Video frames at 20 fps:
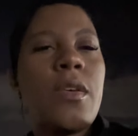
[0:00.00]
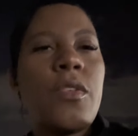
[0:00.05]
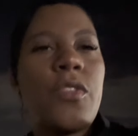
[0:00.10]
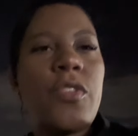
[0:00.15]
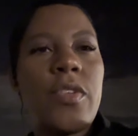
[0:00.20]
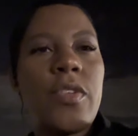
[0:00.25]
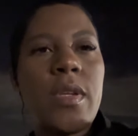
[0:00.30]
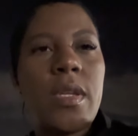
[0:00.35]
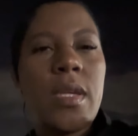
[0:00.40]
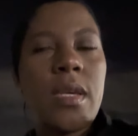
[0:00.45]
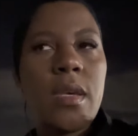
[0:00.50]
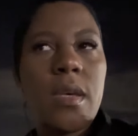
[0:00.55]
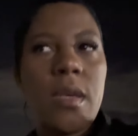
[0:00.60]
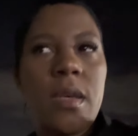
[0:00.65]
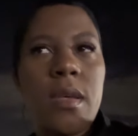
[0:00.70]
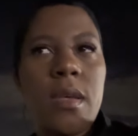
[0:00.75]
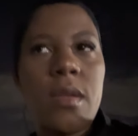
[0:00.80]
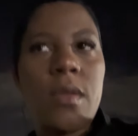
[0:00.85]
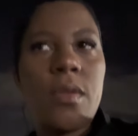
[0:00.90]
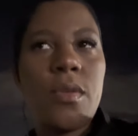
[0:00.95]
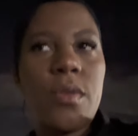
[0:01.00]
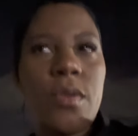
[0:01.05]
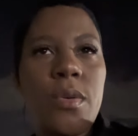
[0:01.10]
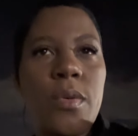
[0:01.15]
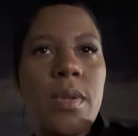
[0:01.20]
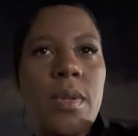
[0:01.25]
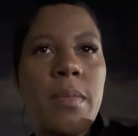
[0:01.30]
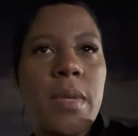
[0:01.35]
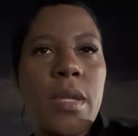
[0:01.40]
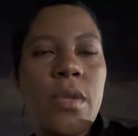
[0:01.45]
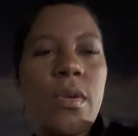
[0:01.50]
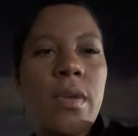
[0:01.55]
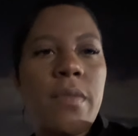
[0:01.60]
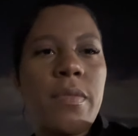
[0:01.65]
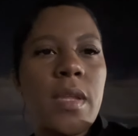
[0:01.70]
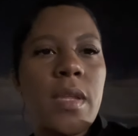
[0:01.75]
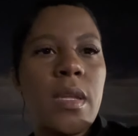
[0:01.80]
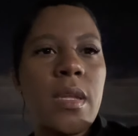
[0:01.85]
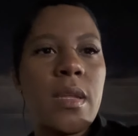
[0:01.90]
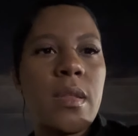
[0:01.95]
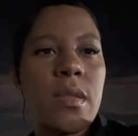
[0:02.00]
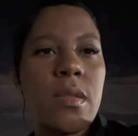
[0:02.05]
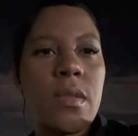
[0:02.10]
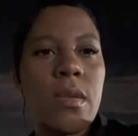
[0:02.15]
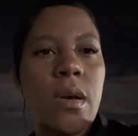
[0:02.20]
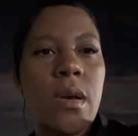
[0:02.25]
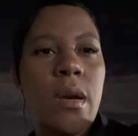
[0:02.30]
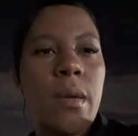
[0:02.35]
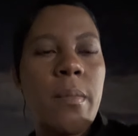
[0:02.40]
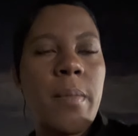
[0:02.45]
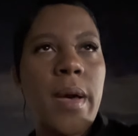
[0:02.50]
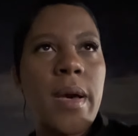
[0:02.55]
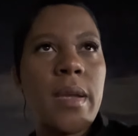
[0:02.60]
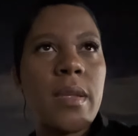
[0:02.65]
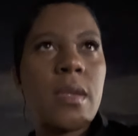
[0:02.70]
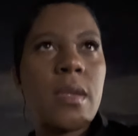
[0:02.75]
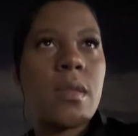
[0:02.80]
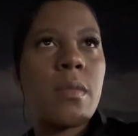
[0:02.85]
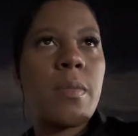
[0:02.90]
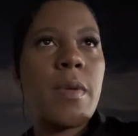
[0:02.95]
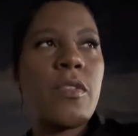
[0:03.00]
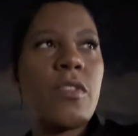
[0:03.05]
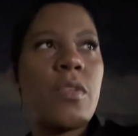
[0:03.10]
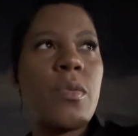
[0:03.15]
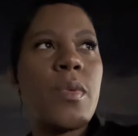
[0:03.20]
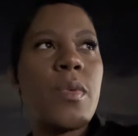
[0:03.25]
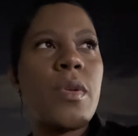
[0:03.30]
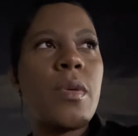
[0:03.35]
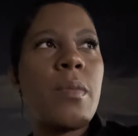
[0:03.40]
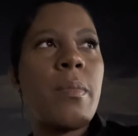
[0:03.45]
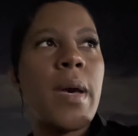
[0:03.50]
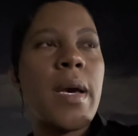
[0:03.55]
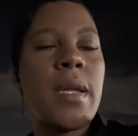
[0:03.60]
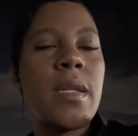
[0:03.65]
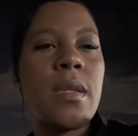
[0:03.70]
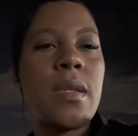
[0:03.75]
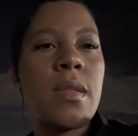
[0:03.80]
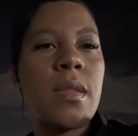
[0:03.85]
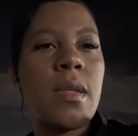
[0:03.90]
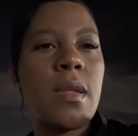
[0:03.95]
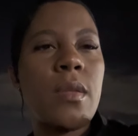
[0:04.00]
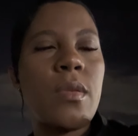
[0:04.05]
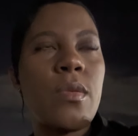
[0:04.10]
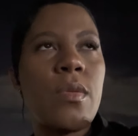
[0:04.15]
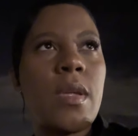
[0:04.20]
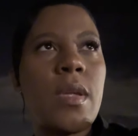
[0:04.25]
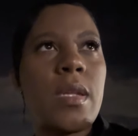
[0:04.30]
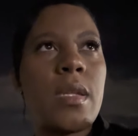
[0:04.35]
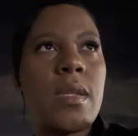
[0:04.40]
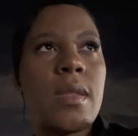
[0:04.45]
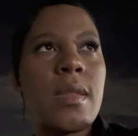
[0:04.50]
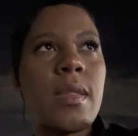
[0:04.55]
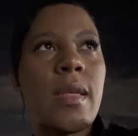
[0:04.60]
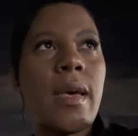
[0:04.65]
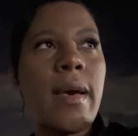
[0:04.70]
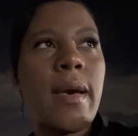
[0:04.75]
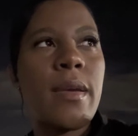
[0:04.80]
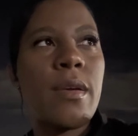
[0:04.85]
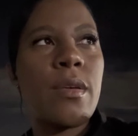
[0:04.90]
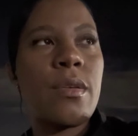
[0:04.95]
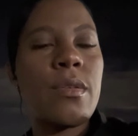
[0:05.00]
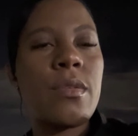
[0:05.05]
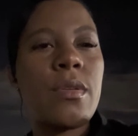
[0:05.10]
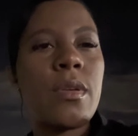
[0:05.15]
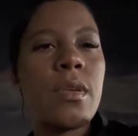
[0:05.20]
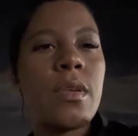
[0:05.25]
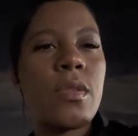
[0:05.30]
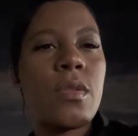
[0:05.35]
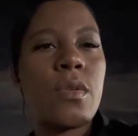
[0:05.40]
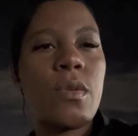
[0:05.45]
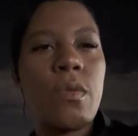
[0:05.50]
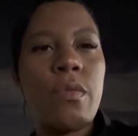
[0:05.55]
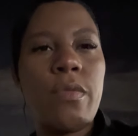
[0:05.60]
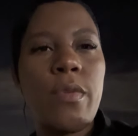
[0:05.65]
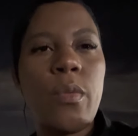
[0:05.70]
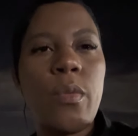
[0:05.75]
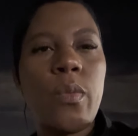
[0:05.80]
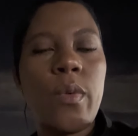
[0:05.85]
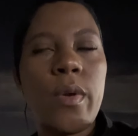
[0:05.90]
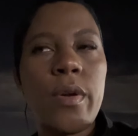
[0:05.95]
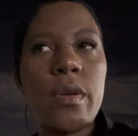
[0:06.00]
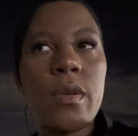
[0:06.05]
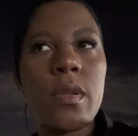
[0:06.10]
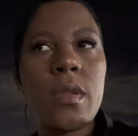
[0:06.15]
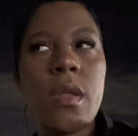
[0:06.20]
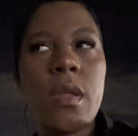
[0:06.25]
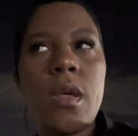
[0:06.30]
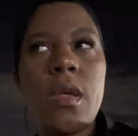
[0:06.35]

Shaneika, you know what I mean? You have to listen to our body, especially when your body is telling you that it's tired, it's overworked.